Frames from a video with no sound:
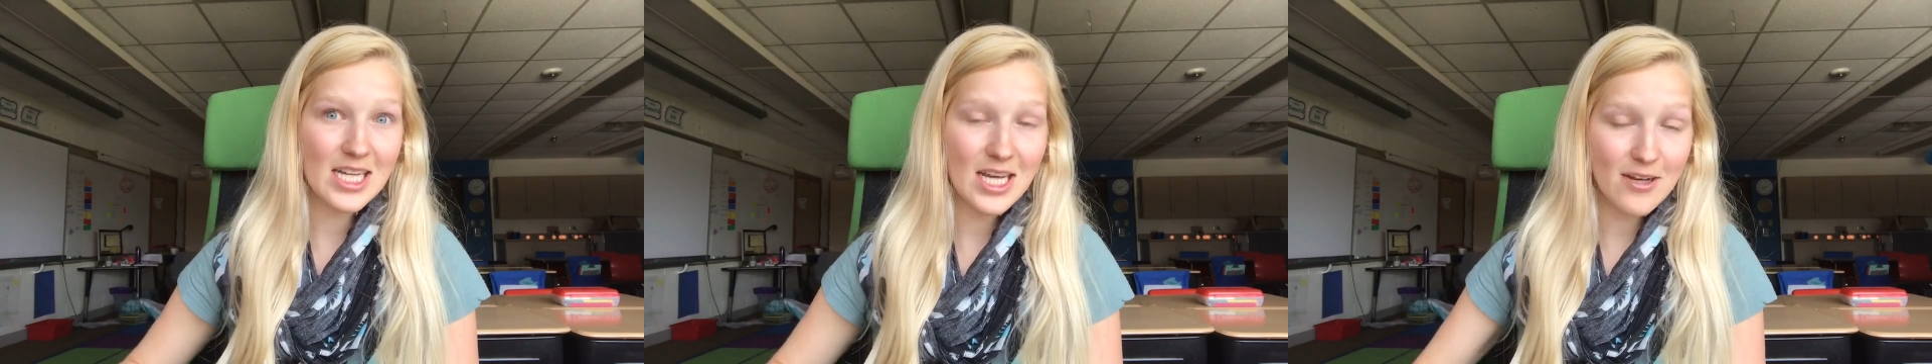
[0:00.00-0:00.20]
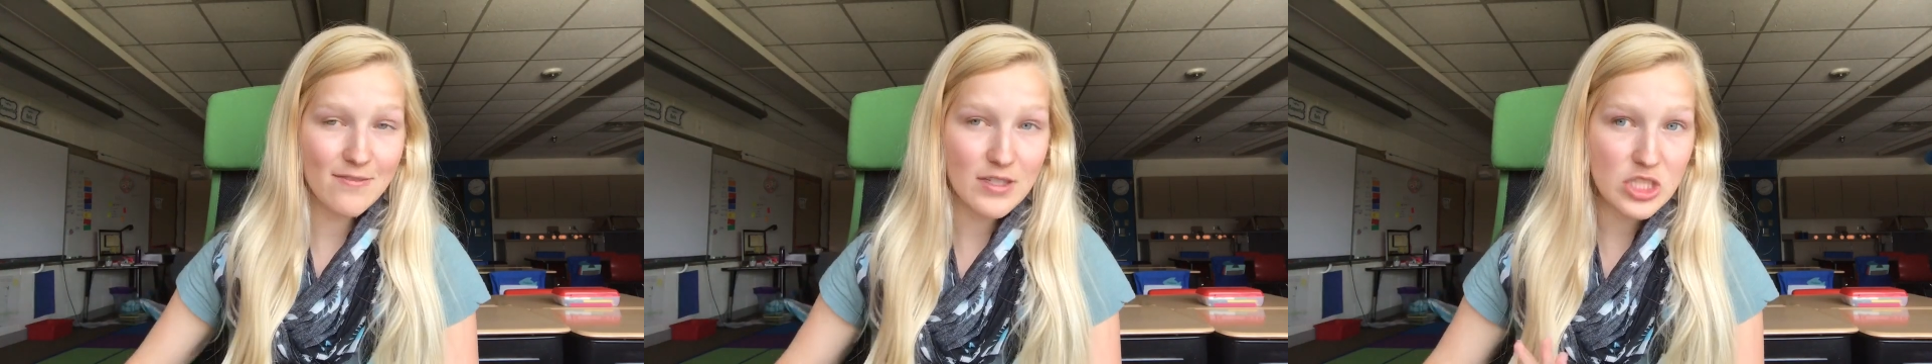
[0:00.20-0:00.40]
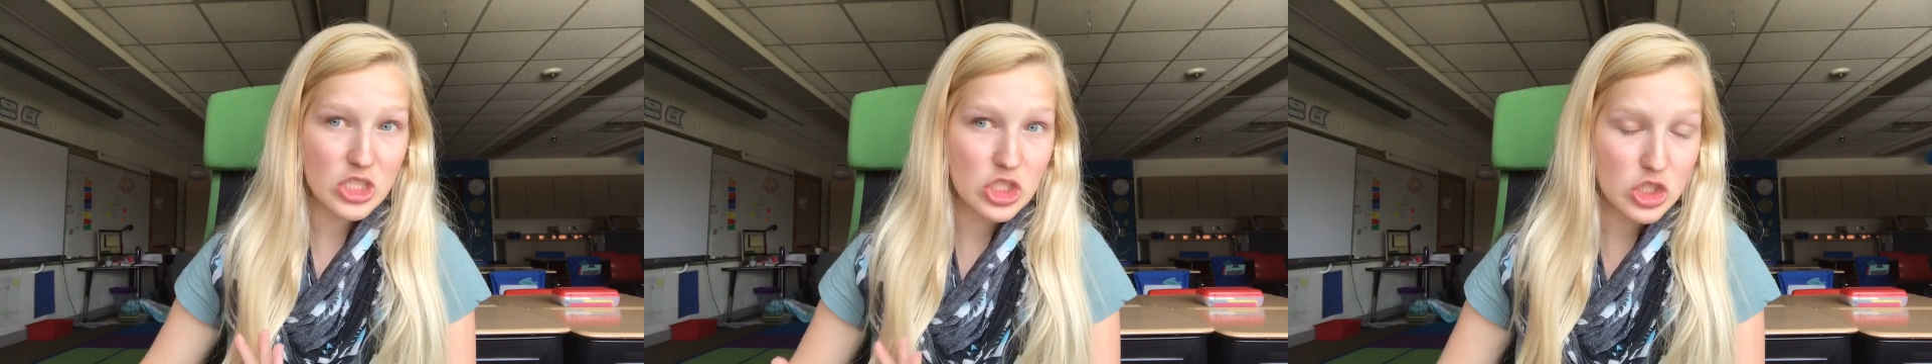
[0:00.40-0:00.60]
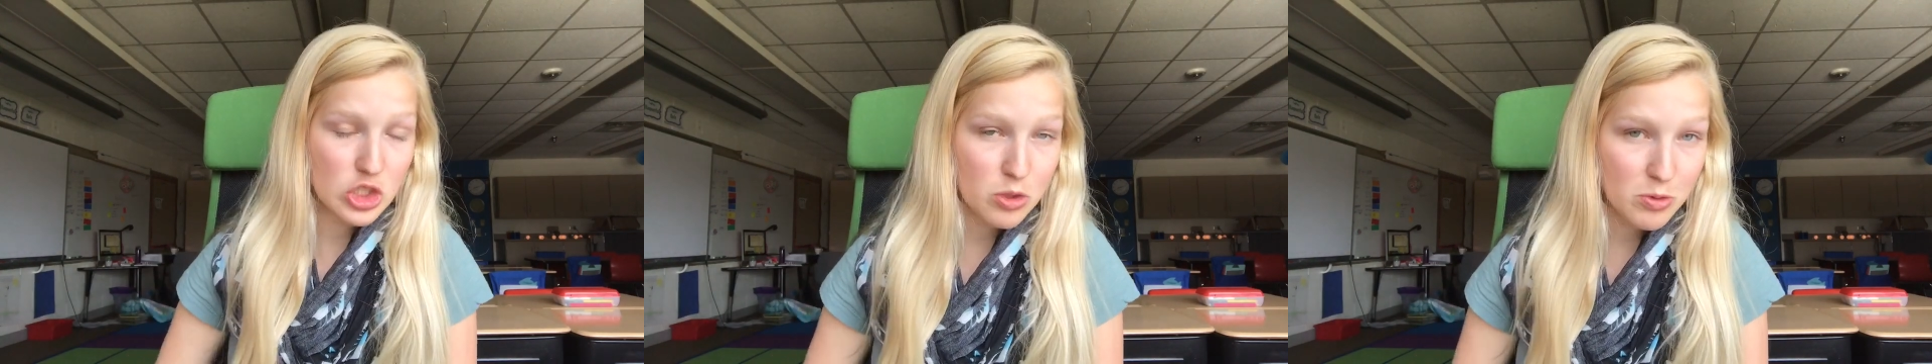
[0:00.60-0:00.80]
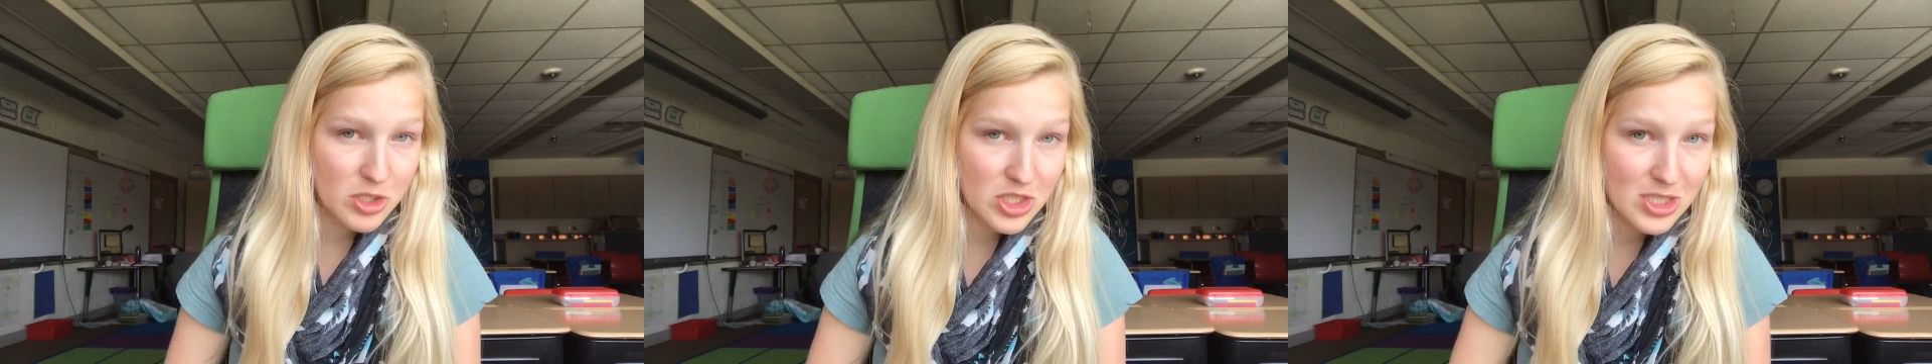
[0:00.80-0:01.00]
of
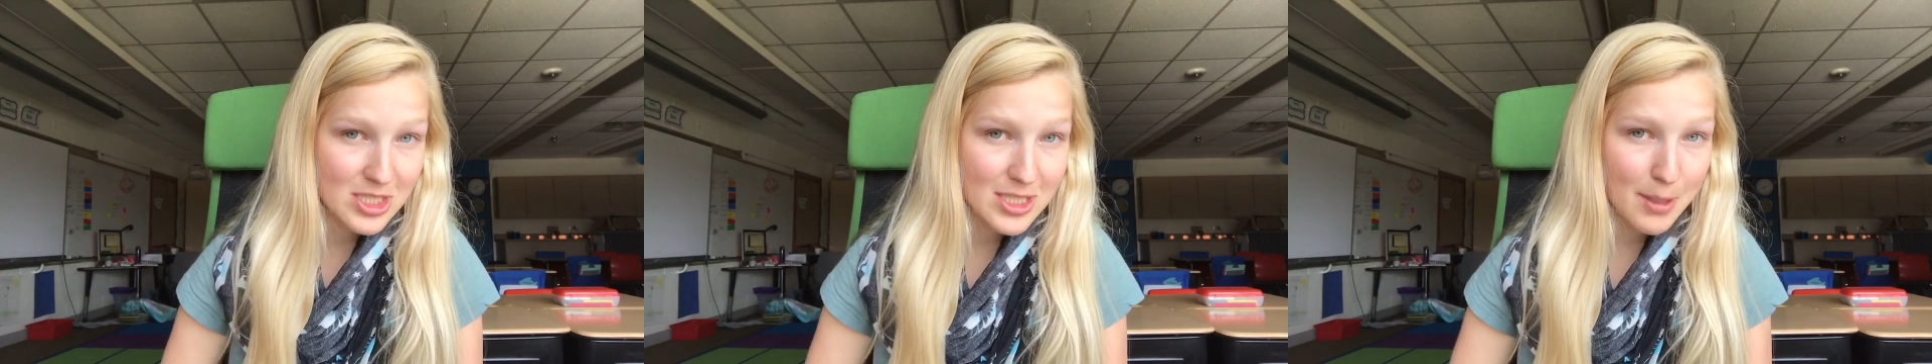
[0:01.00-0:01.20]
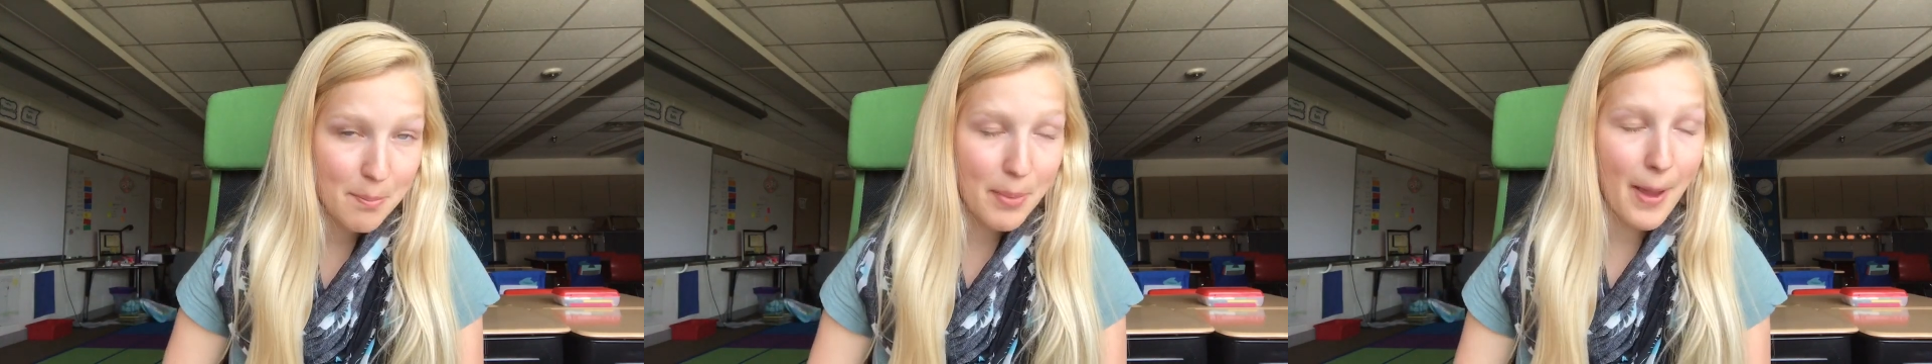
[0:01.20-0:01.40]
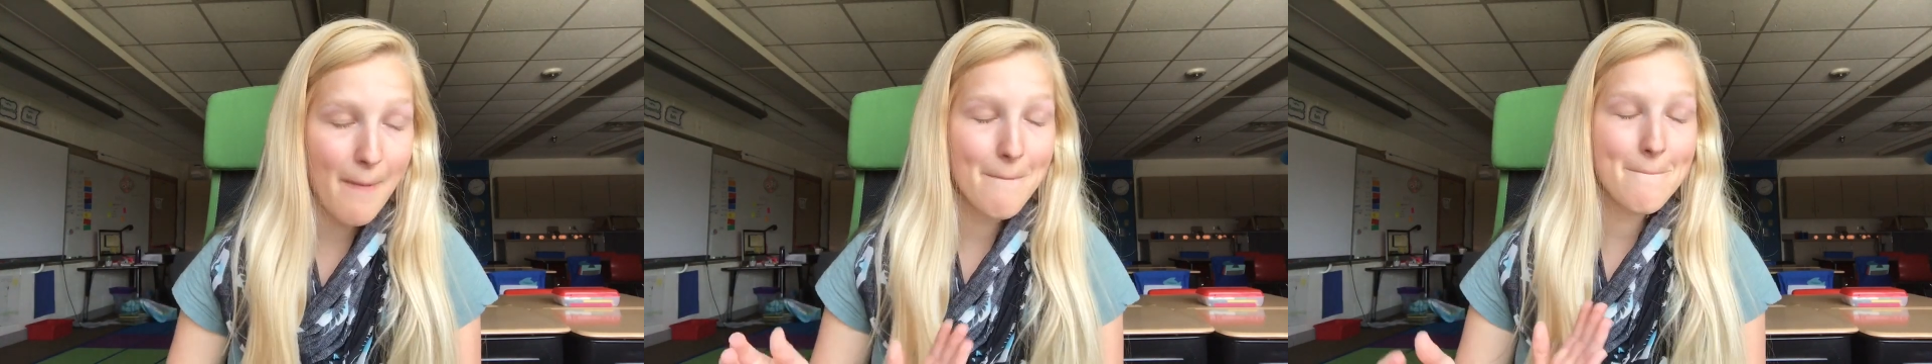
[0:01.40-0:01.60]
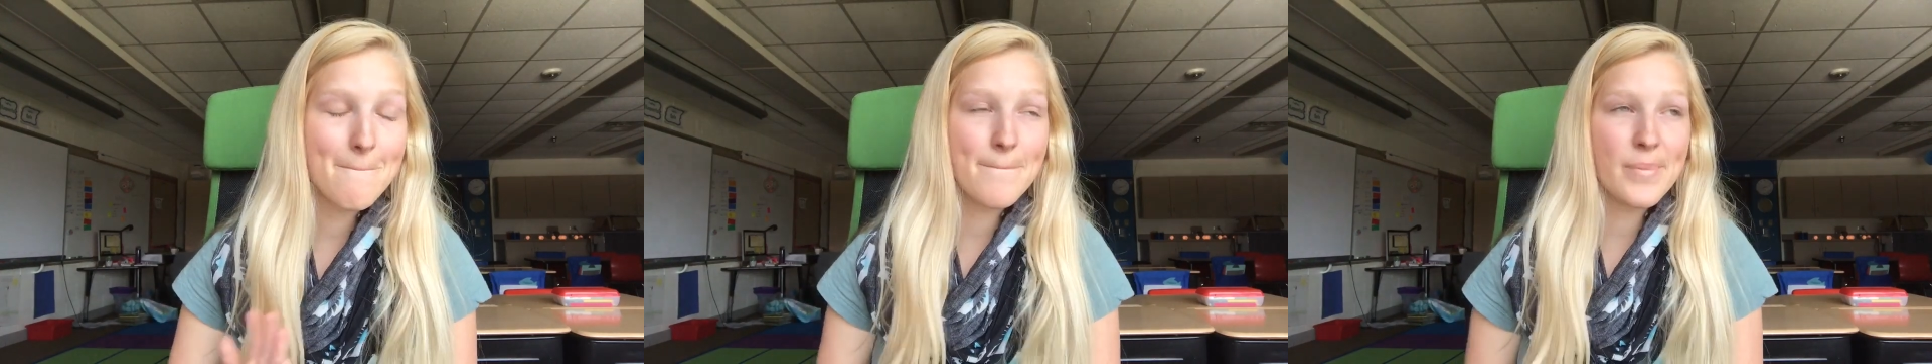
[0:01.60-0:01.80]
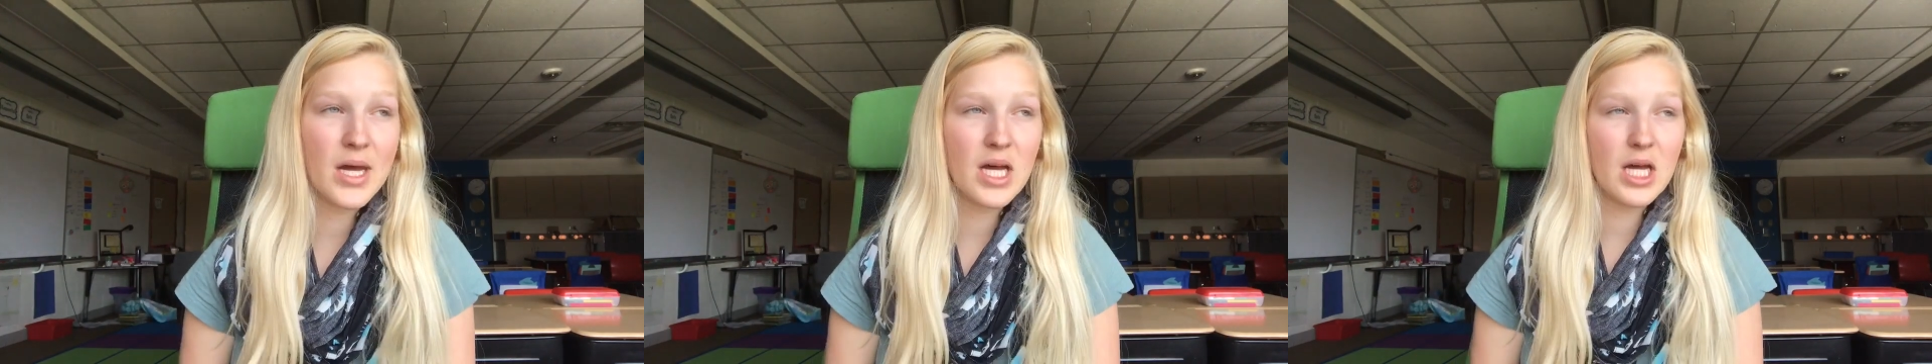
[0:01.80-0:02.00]
stewardship,
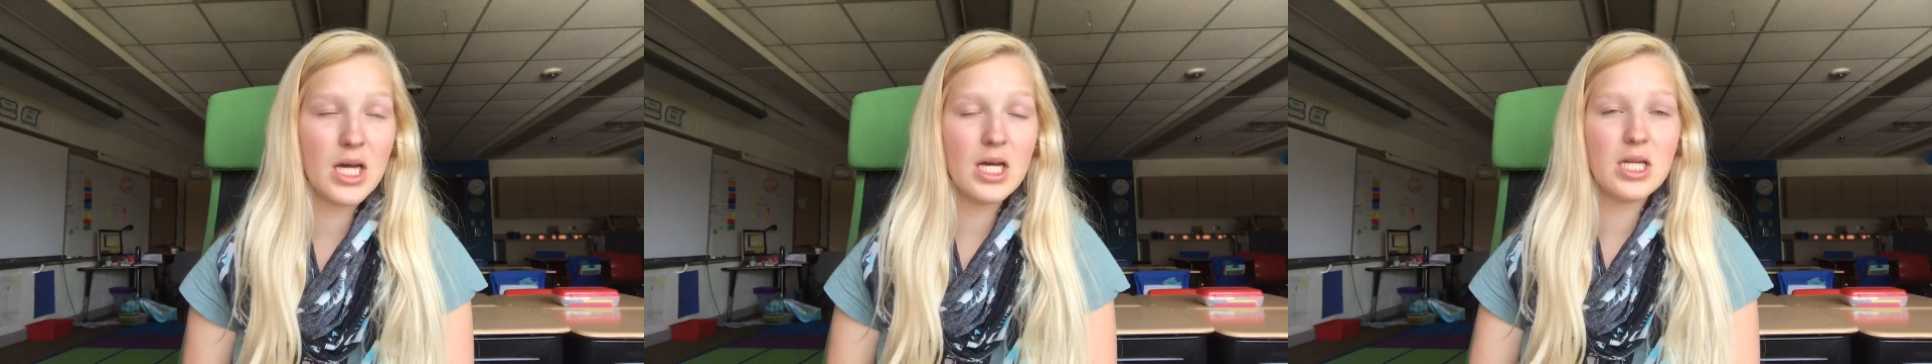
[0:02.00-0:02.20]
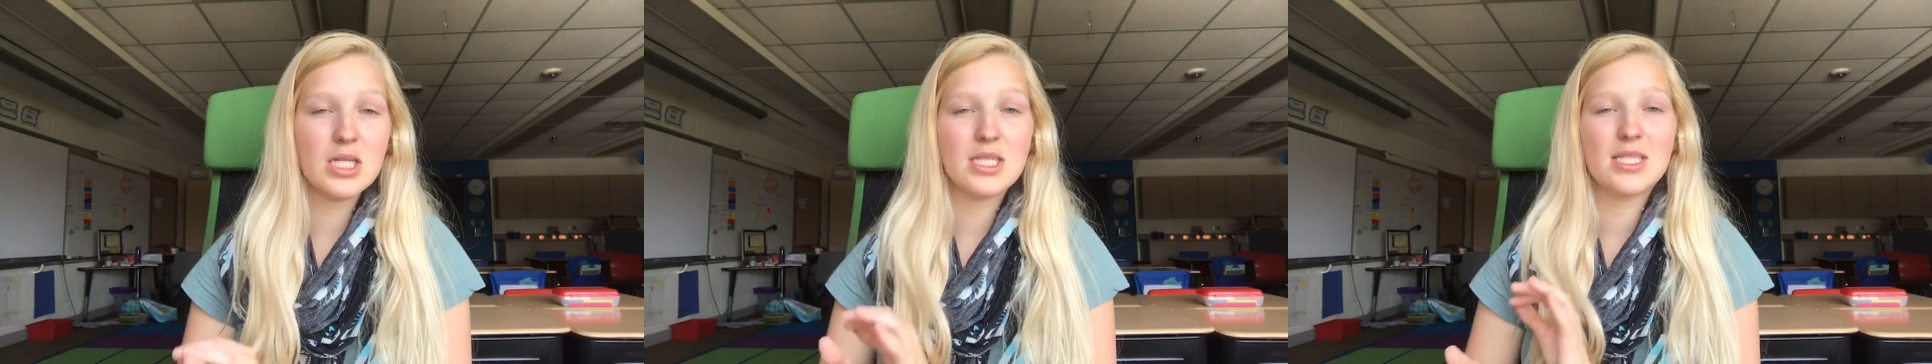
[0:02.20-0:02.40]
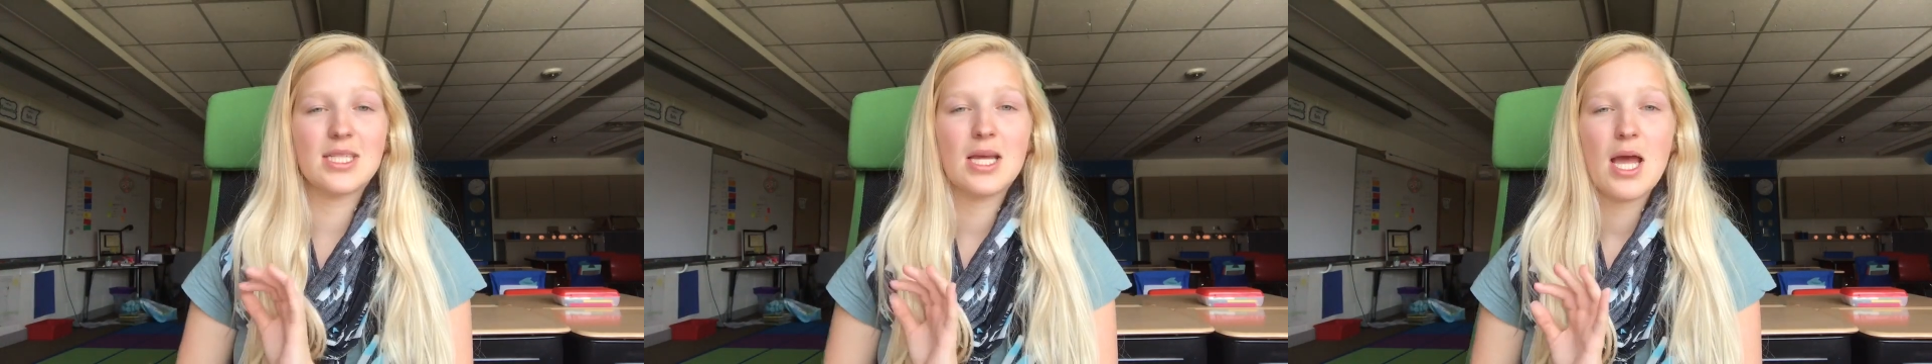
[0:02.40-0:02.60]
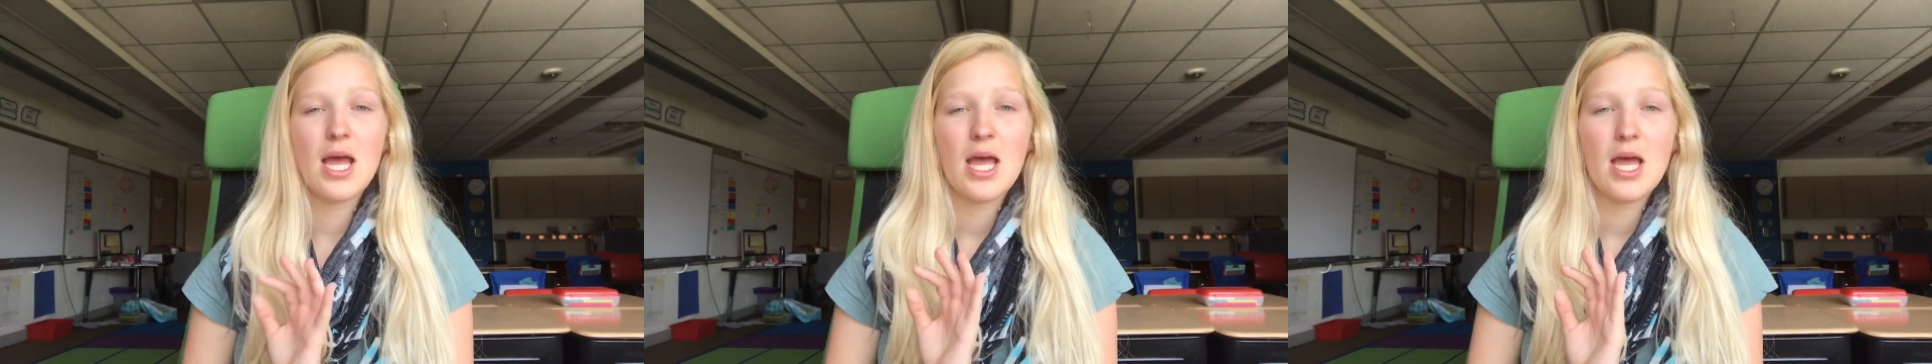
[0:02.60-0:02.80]
but